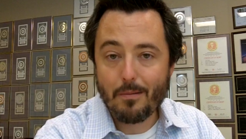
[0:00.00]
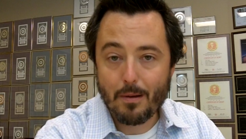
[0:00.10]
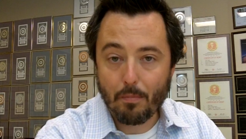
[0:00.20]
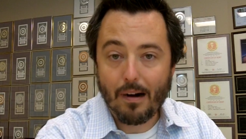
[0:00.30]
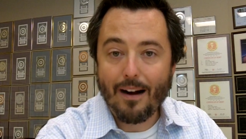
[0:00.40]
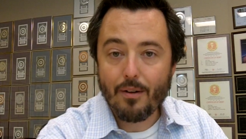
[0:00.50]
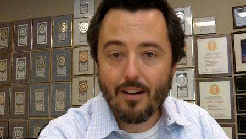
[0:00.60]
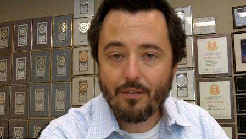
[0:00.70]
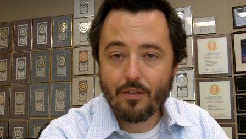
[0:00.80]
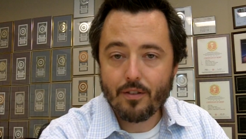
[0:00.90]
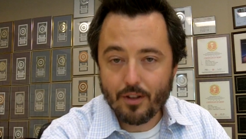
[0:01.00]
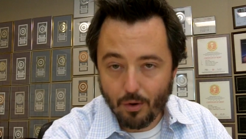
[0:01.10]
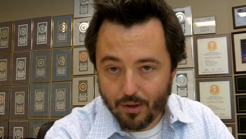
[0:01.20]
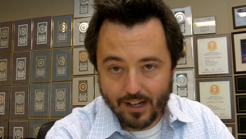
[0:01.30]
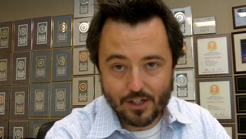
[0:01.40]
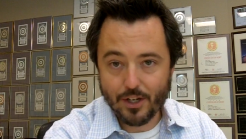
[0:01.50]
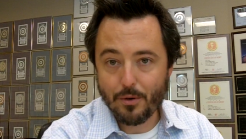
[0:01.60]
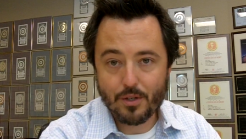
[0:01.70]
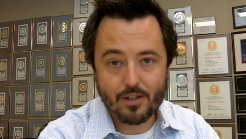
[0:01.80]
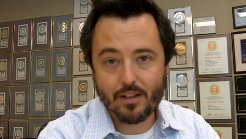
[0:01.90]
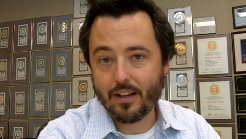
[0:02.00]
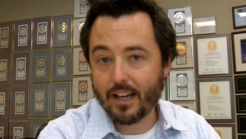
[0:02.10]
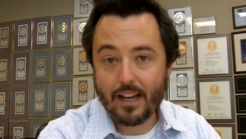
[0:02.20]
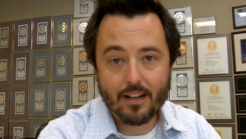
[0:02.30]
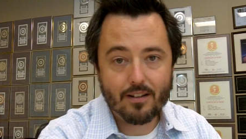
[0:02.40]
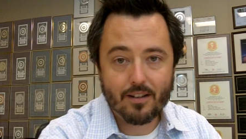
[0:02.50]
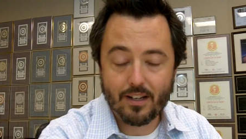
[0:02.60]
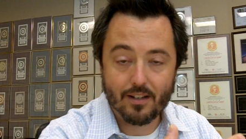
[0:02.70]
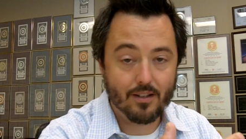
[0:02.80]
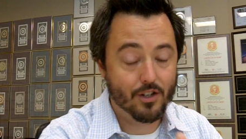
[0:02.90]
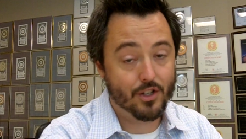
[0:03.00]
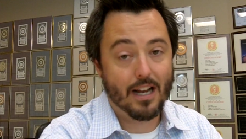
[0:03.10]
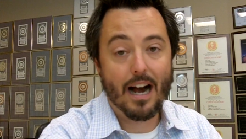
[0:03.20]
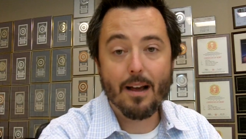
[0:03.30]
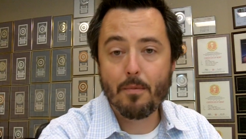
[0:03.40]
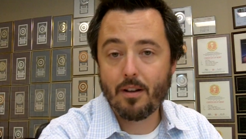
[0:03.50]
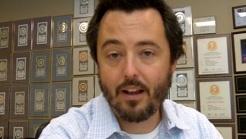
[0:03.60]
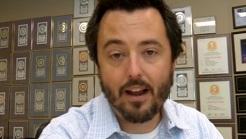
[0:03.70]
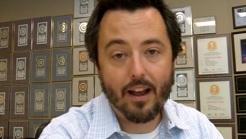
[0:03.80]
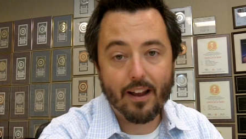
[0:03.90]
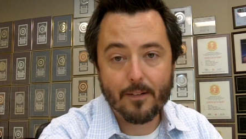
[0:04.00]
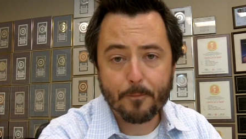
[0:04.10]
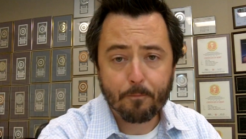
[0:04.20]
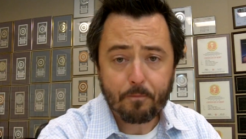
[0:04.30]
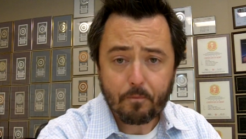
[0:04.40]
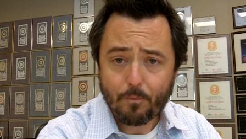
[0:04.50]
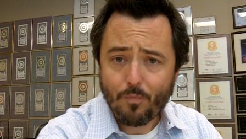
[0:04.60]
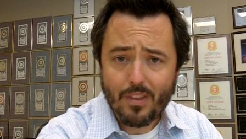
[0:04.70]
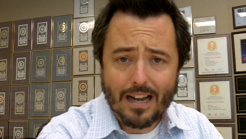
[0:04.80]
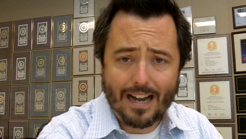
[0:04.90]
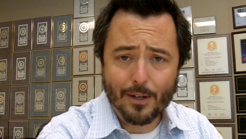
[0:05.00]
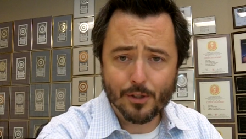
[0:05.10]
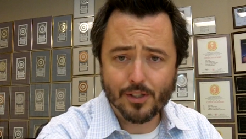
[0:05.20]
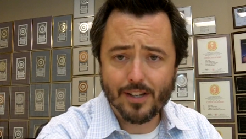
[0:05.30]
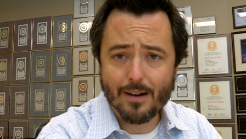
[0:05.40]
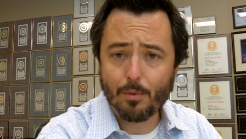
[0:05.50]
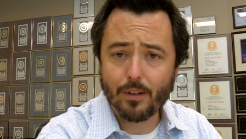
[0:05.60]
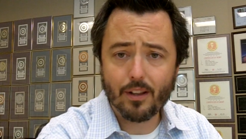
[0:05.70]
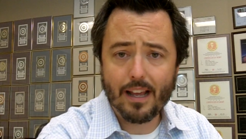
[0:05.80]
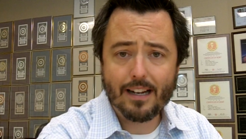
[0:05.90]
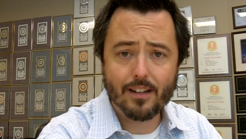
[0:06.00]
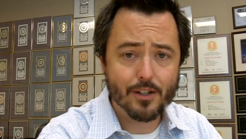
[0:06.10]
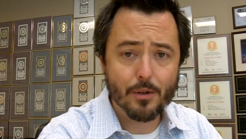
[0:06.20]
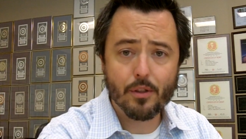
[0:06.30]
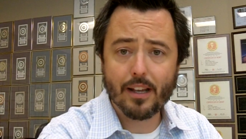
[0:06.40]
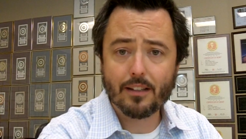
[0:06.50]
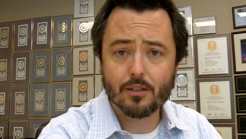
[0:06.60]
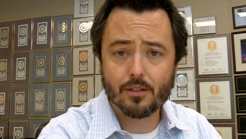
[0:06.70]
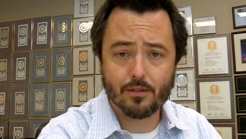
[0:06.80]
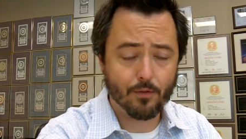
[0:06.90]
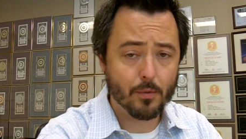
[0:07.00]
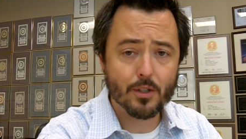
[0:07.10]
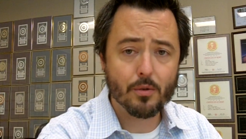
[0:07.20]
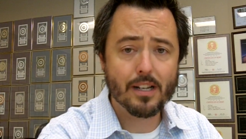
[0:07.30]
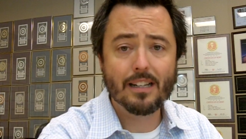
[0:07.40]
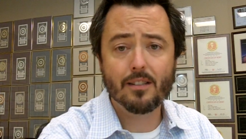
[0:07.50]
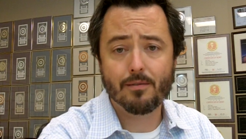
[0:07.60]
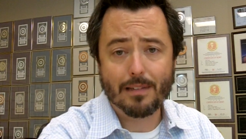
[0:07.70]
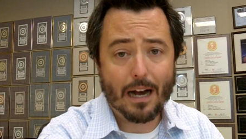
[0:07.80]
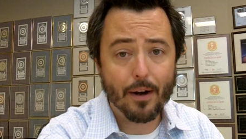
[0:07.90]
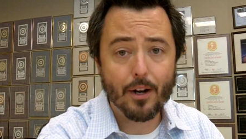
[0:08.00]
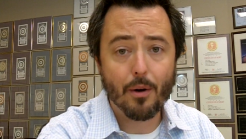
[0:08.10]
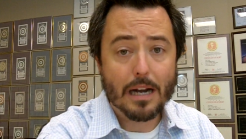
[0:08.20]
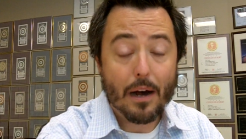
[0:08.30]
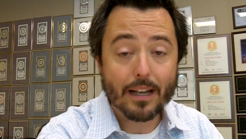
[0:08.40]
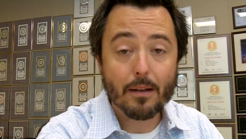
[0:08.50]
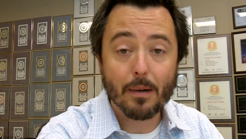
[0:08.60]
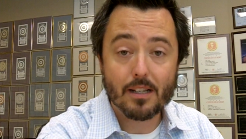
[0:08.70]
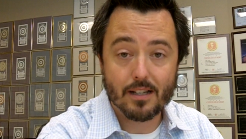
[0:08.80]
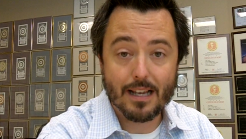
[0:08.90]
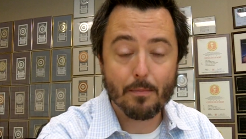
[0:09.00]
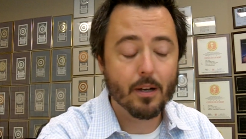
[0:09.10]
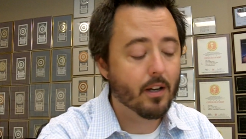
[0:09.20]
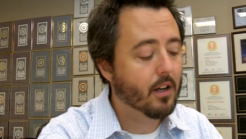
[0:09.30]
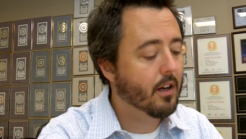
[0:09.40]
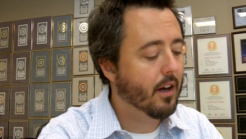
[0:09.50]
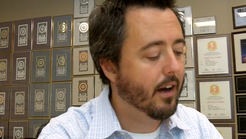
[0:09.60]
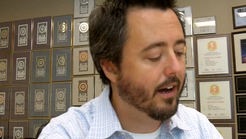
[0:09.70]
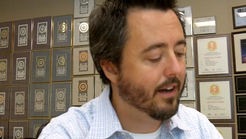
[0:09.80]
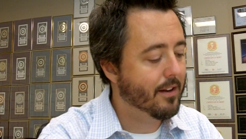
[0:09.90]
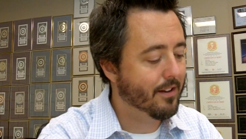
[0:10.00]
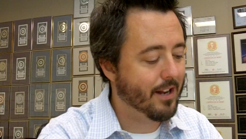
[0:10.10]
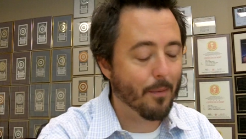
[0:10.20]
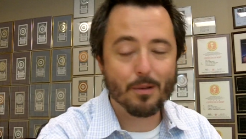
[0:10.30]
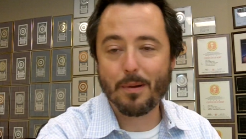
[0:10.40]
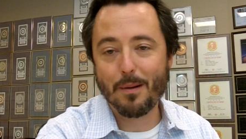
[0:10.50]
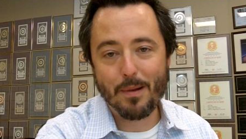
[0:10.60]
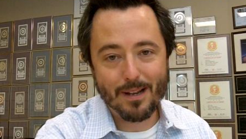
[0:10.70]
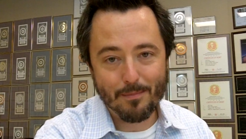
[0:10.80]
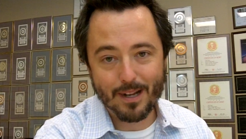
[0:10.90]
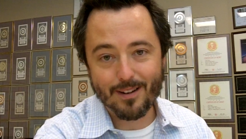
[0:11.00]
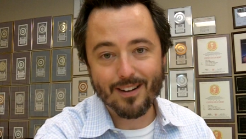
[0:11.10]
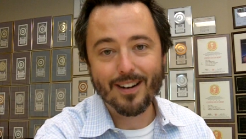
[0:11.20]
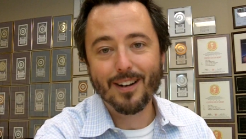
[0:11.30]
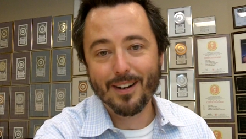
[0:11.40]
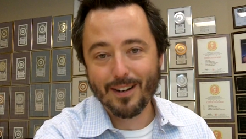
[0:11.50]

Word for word: to be proud of. The only excuse, again, is time, and I used to stay up really late and do things for Rizzo Tees. Now I don't. Now I get my sleep. It helps me to be a better